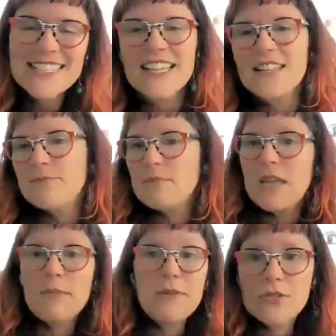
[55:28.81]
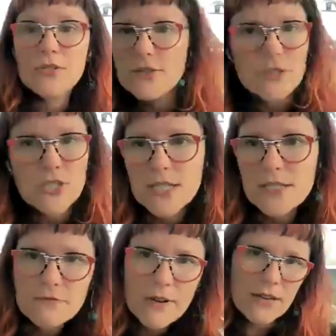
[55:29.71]
like maybe your schedule just
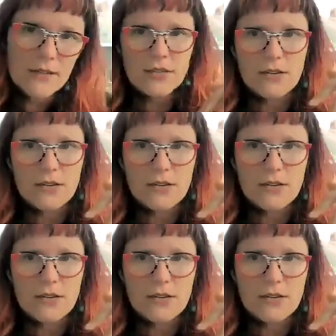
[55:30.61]
isn't regular